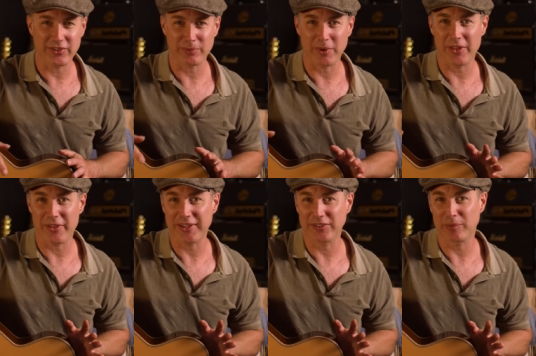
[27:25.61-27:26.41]
that's one of the
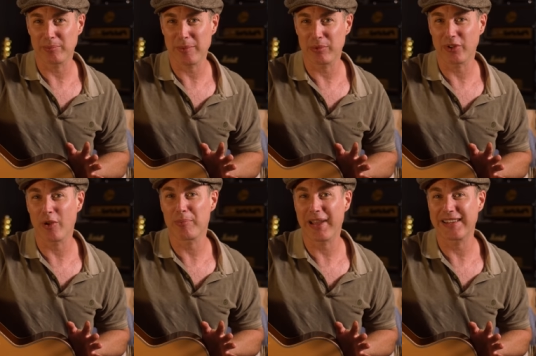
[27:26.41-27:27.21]
things that people
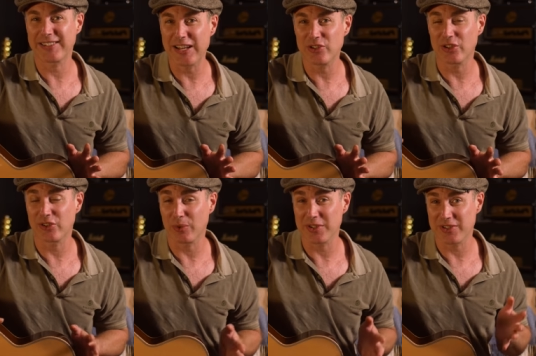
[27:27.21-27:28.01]
don't pay attention
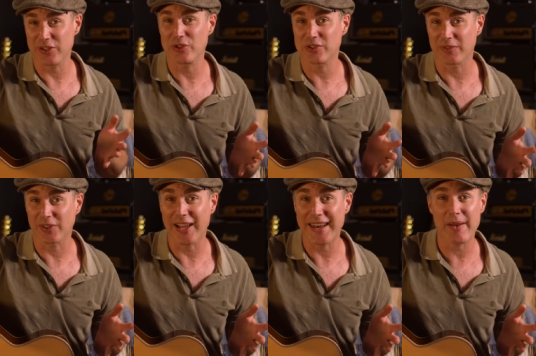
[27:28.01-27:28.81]
to is the use of
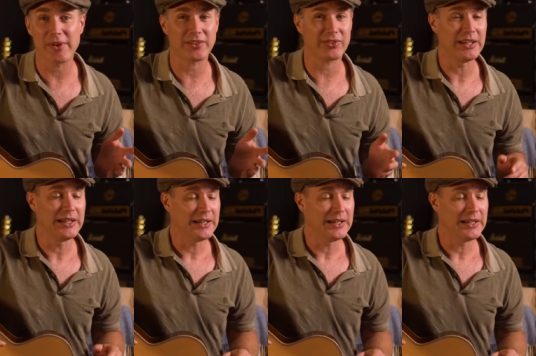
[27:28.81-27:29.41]
dynamics,